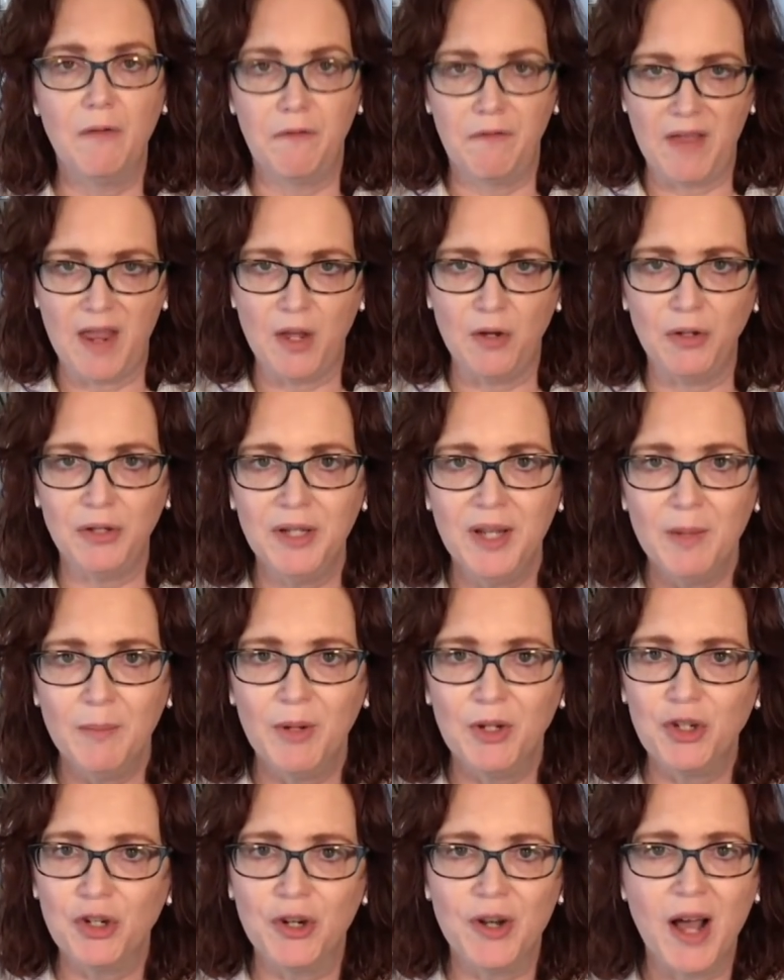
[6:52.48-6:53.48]
failed,
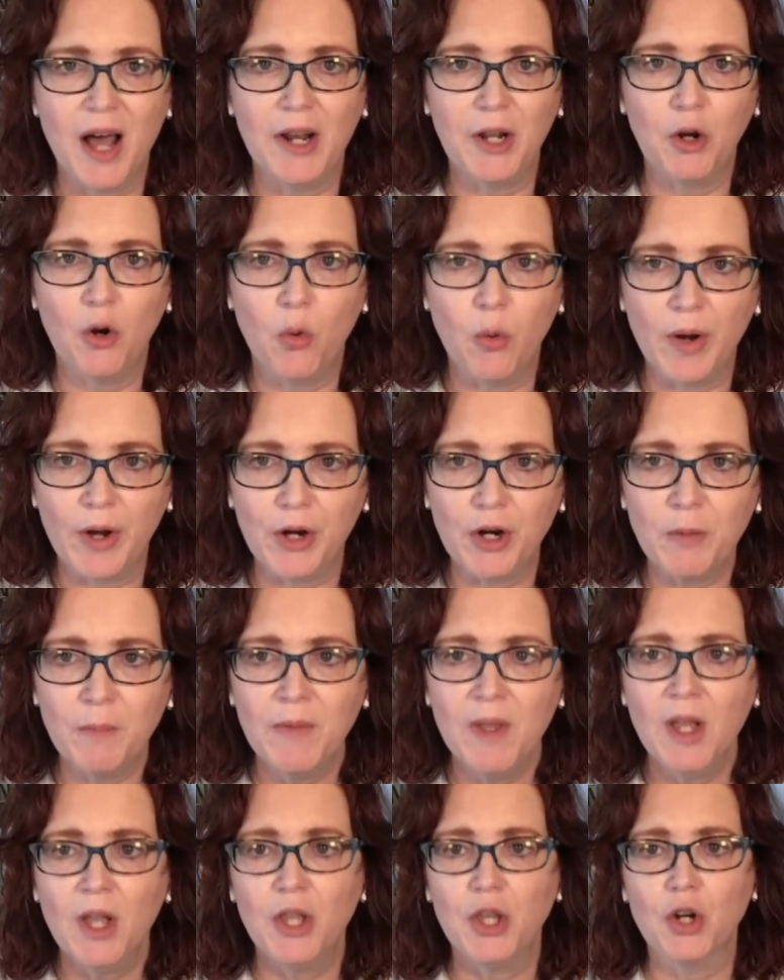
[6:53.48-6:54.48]
but you're not a
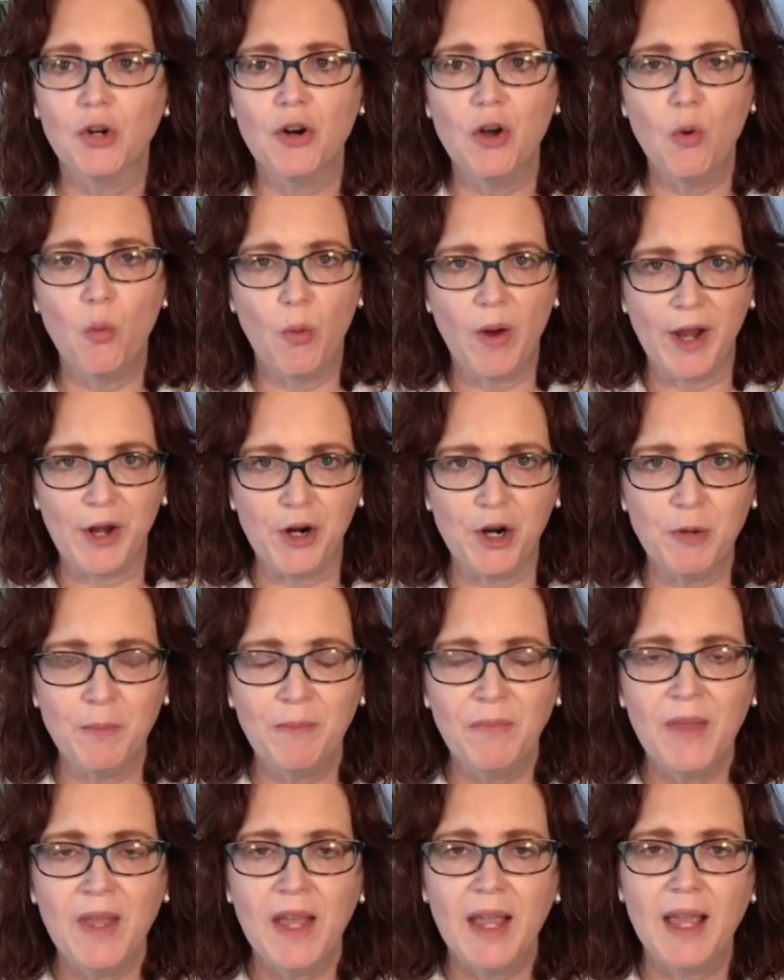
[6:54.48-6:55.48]
quitter. You're a
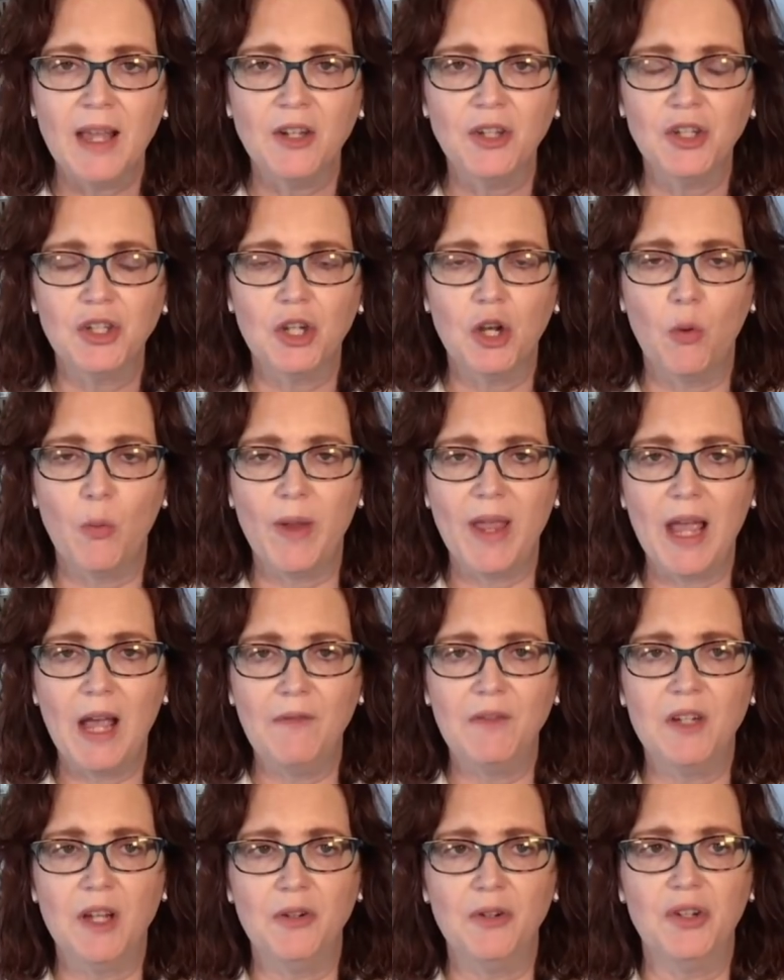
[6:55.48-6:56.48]
winner. And so we
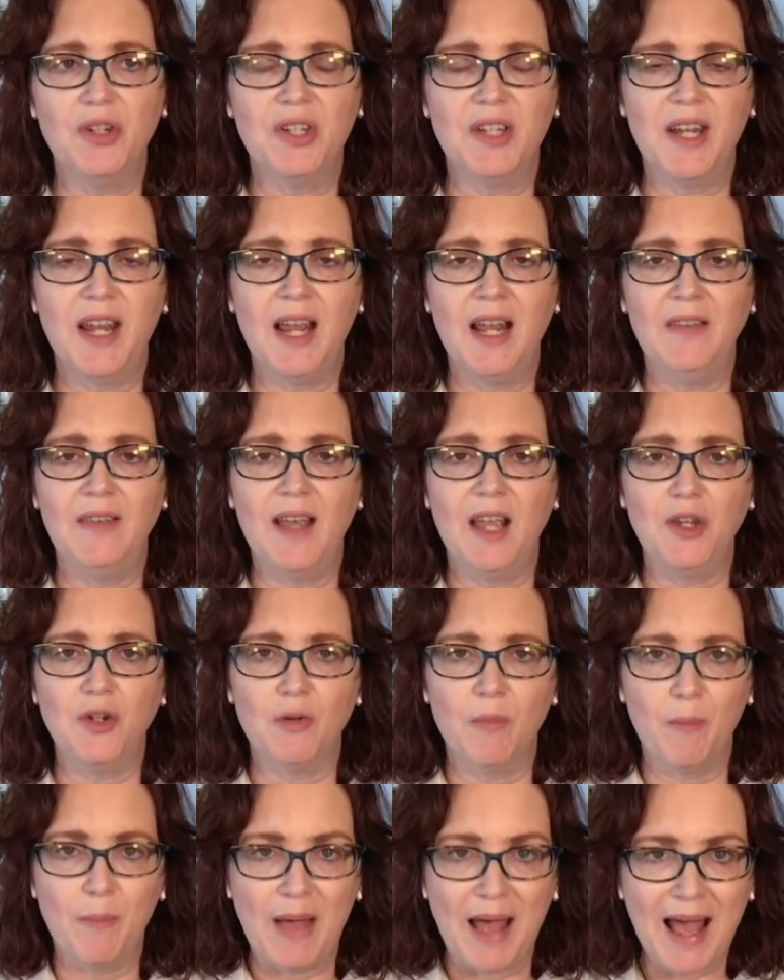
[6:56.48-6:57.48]
have to understand that
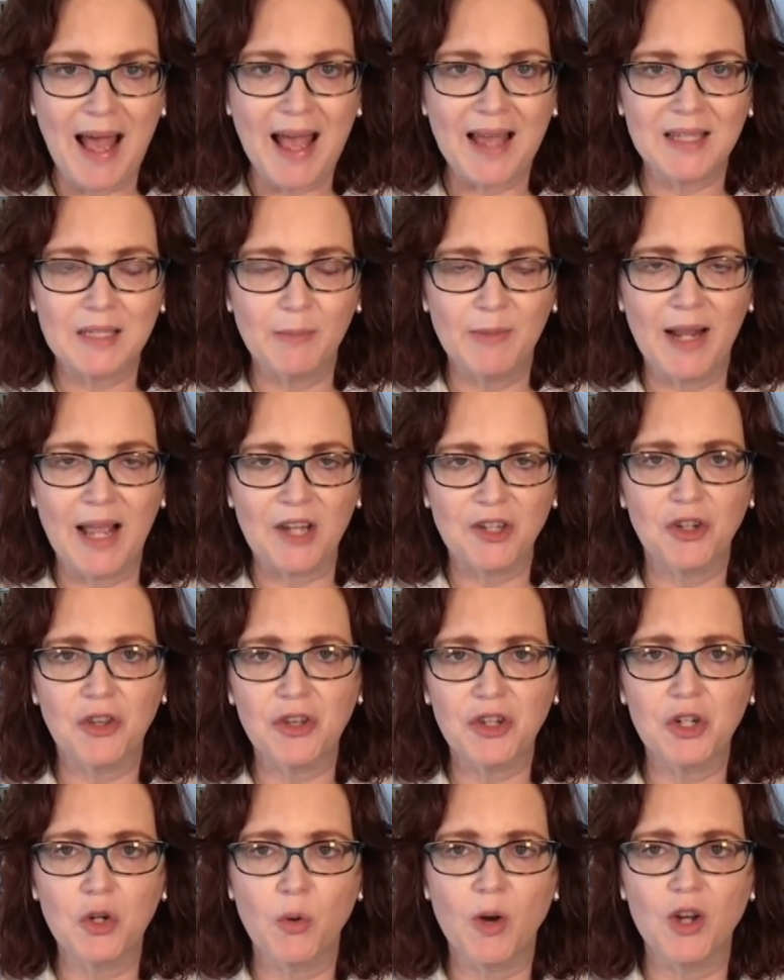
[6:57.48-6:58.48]
your past, I'm going to ask you
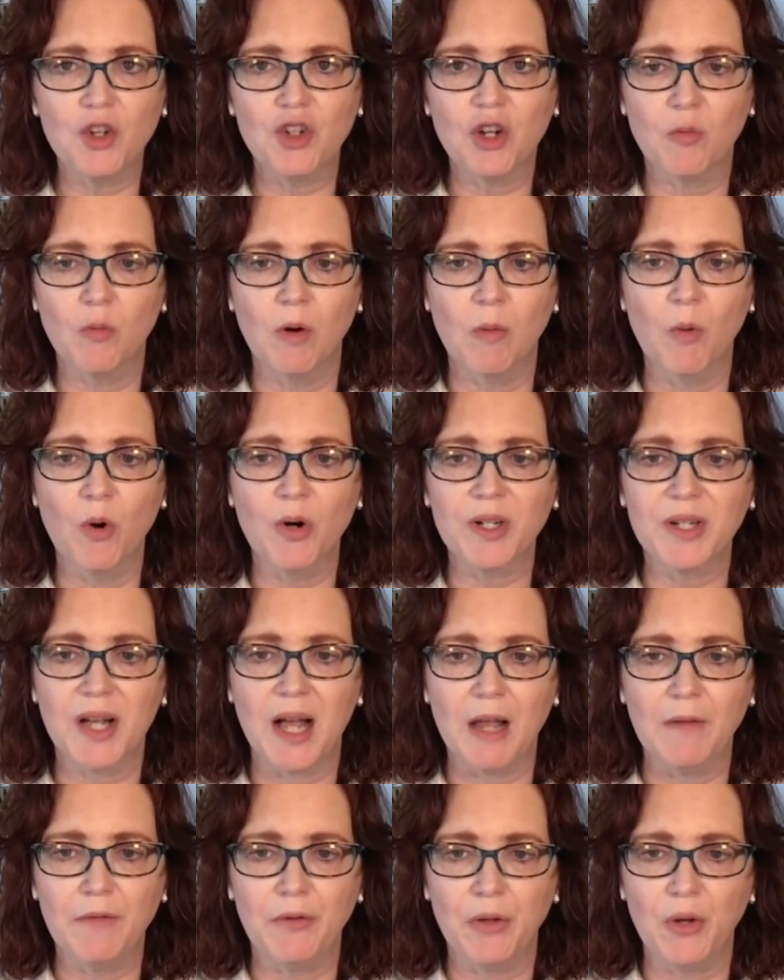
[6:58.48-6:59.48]
this question one more
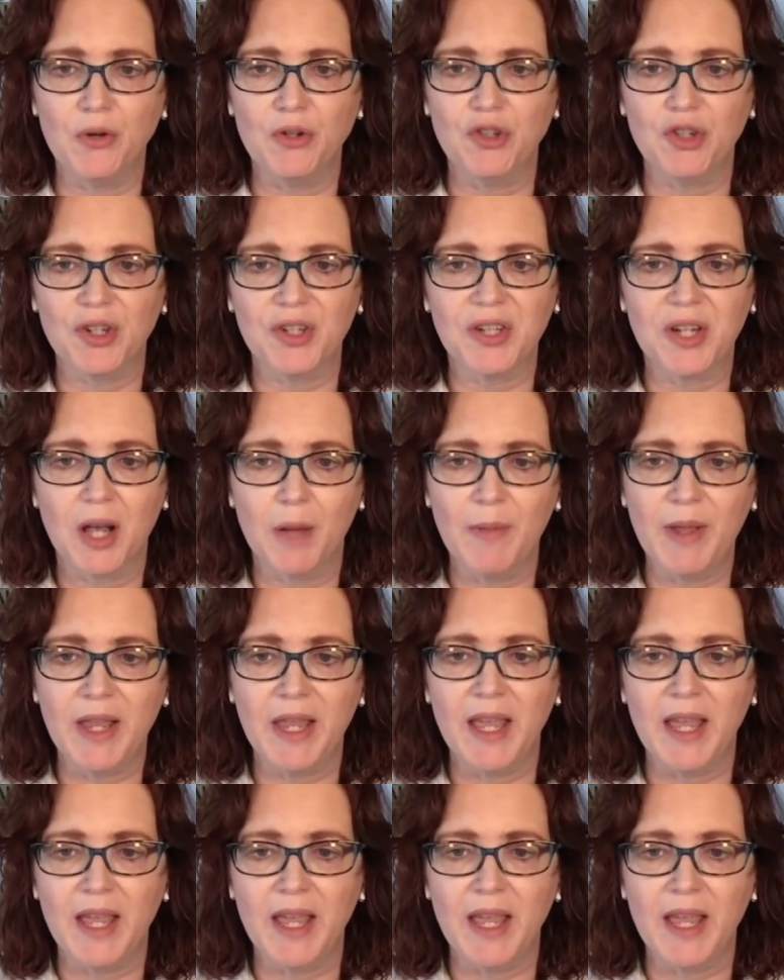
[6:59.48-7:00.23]
time for those just coming